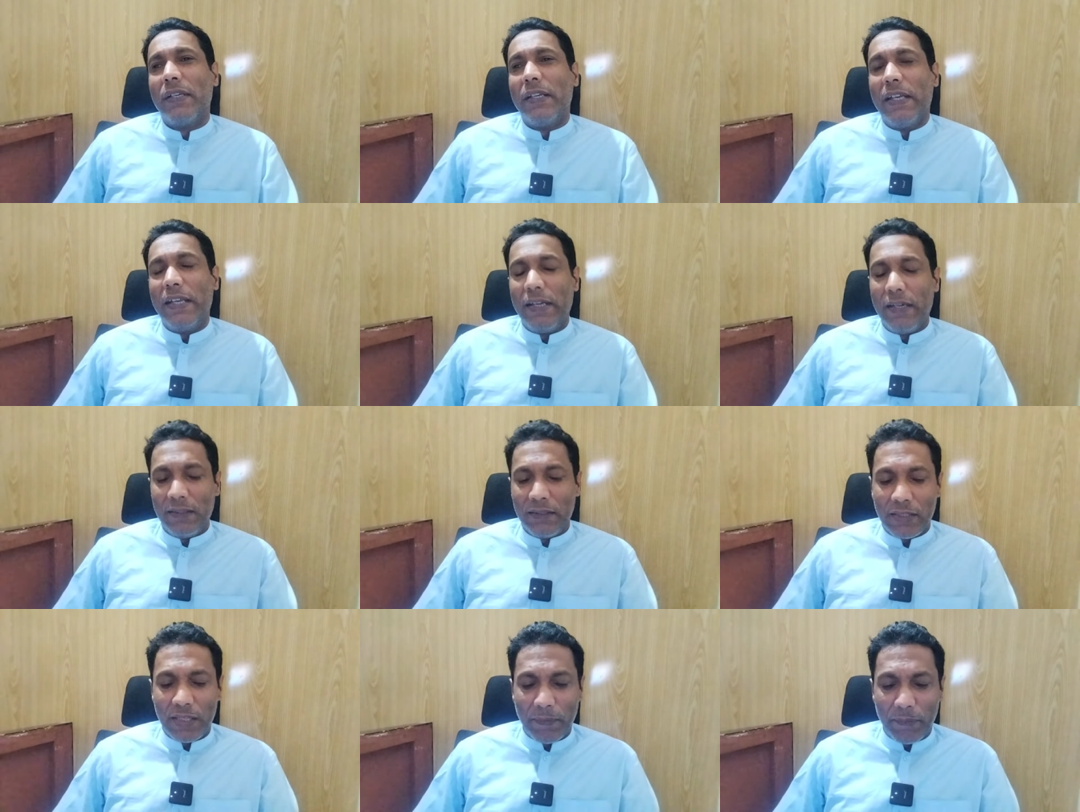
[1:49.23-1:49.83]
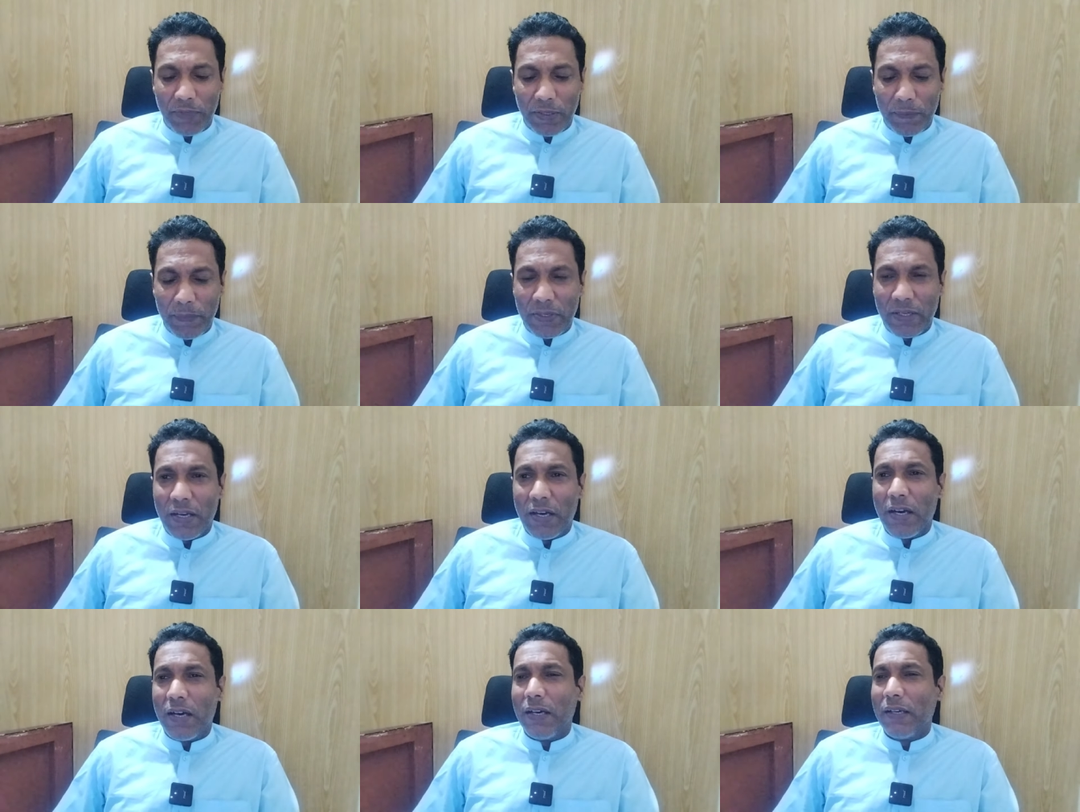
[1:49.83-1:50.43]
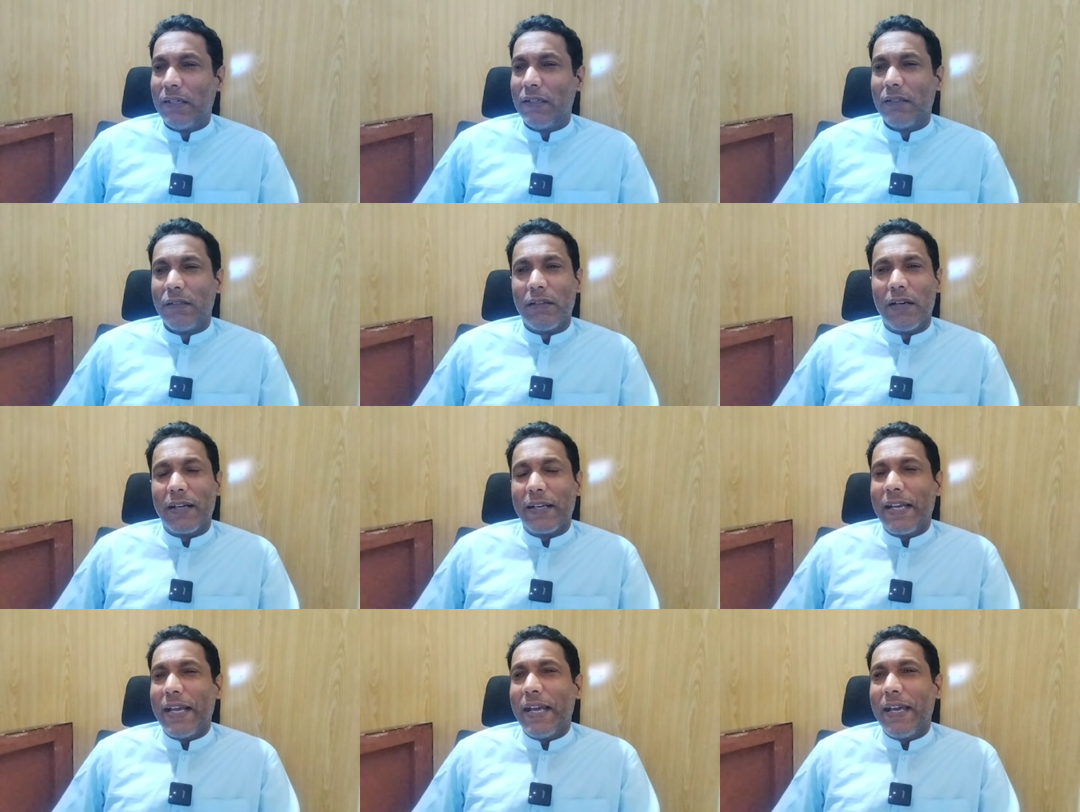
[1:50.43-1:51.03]
In the Debre Birhan,
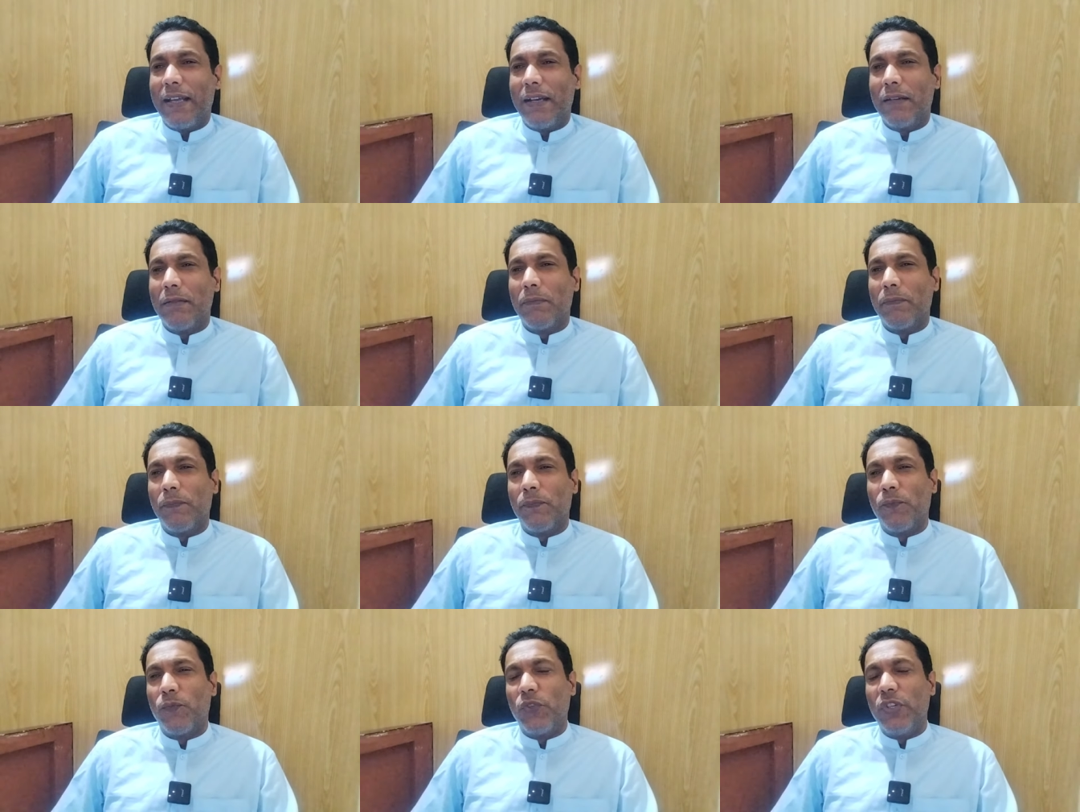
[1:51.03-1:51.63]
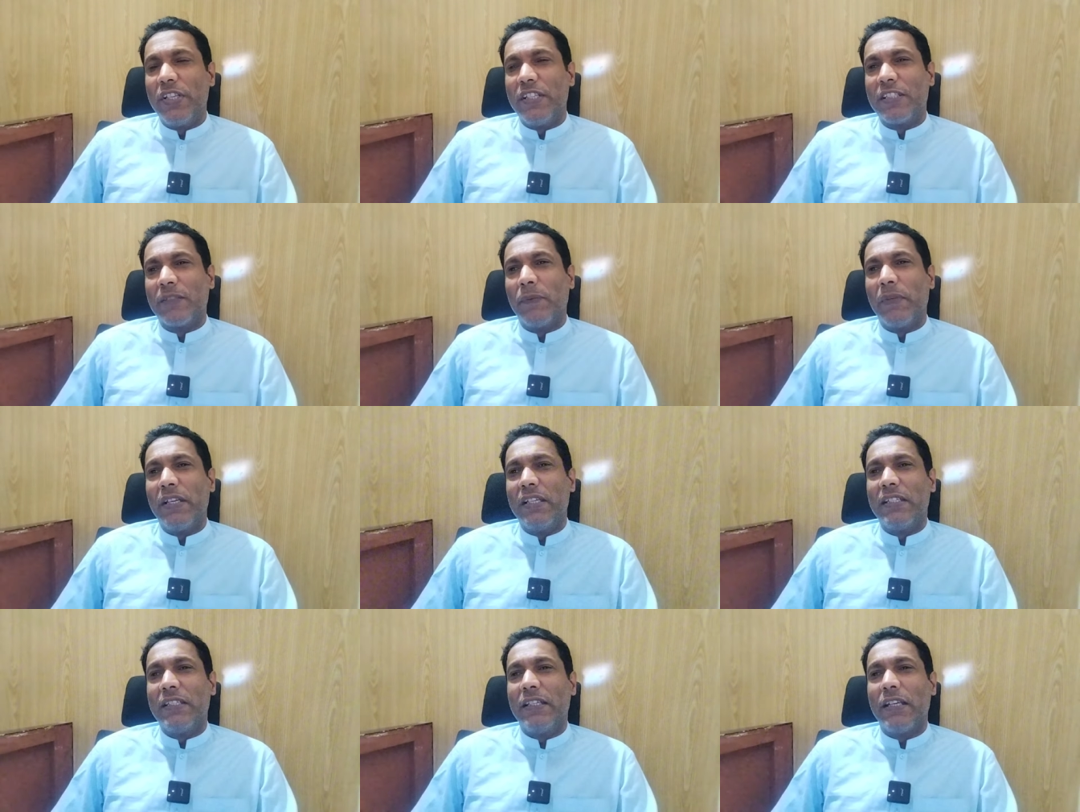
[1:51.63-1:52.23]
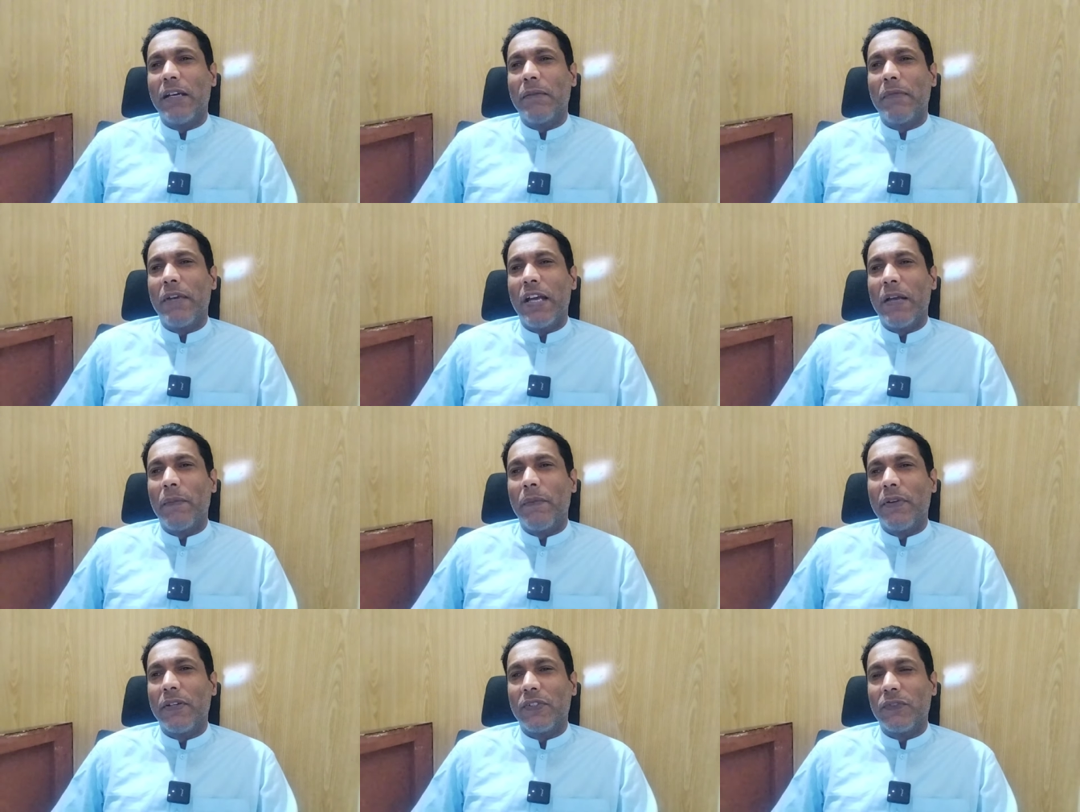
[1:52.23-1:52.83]
again, police militia
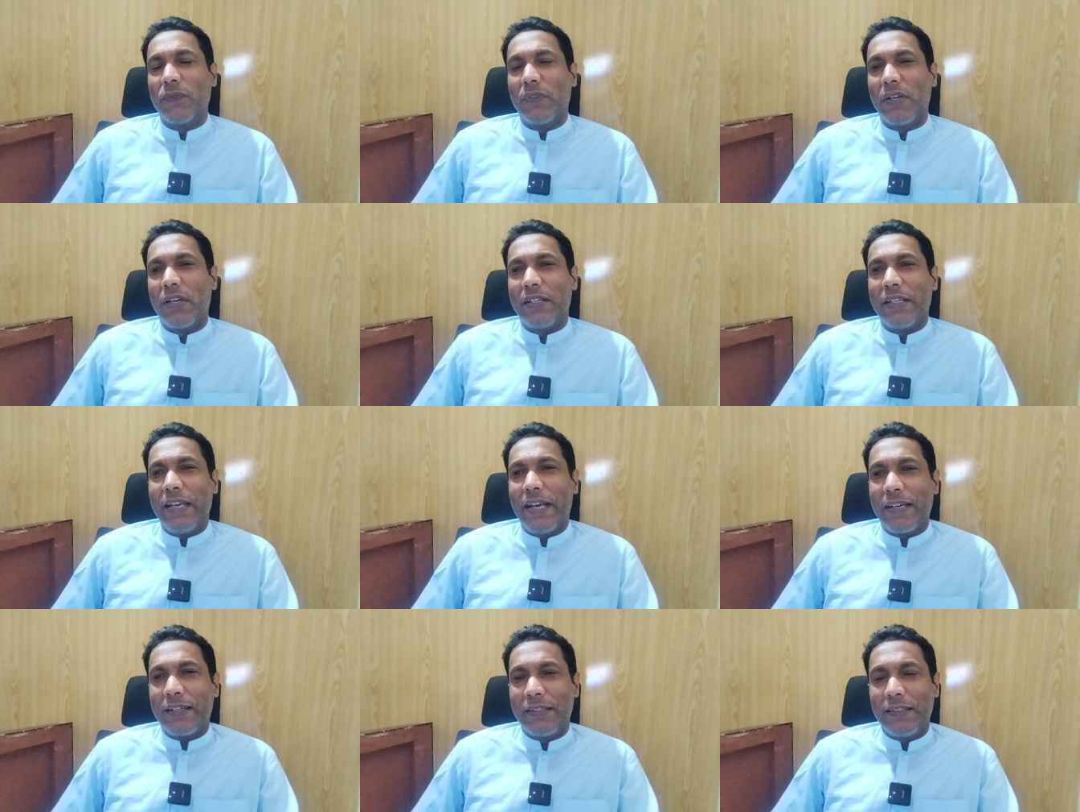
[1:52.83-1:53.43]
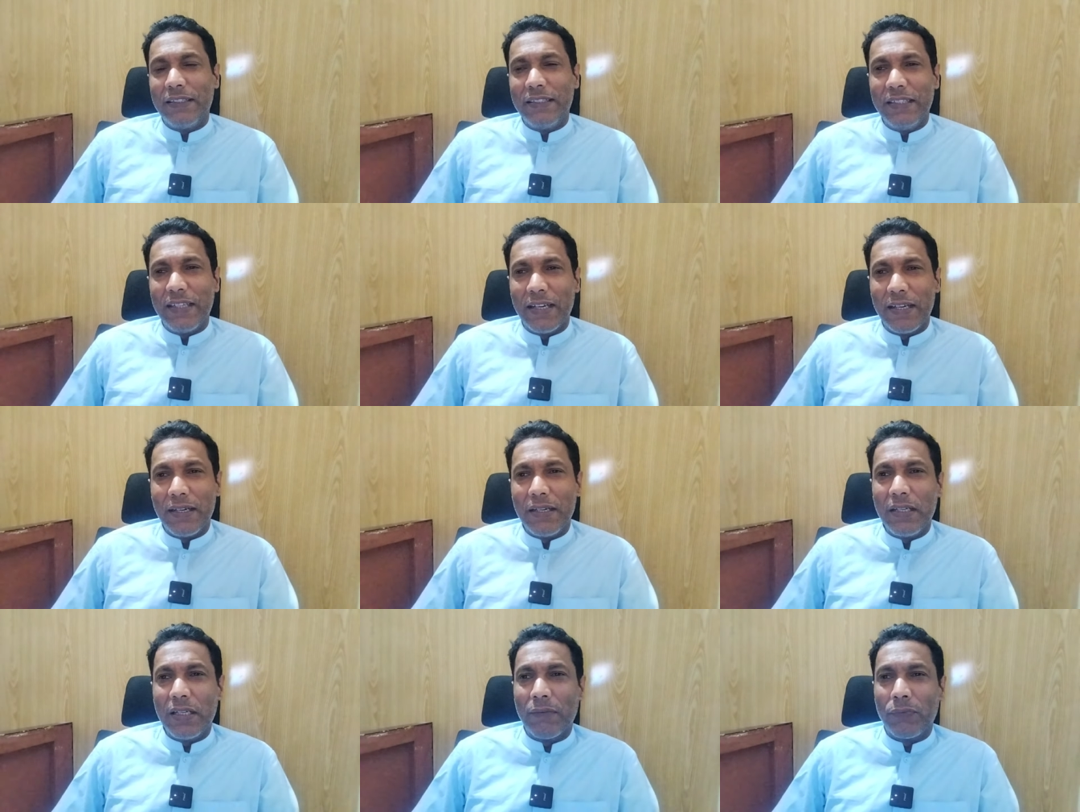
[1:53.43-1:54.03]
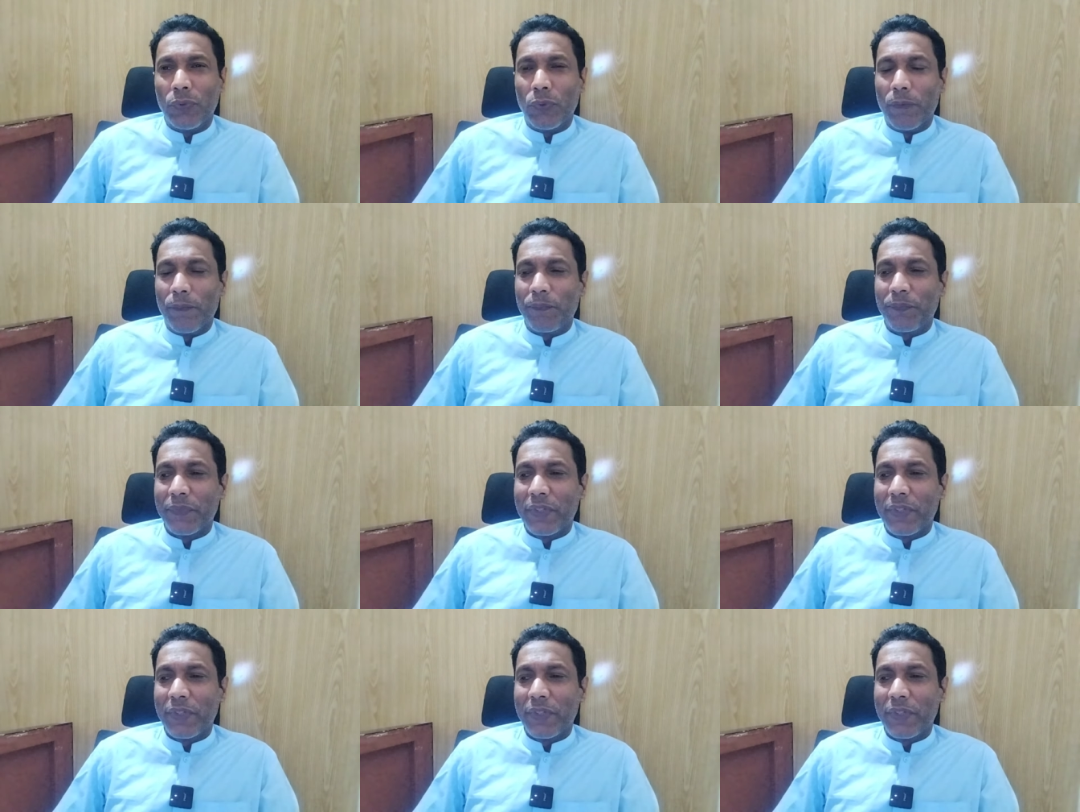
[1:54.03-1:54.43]
members were attacked, E N D F too.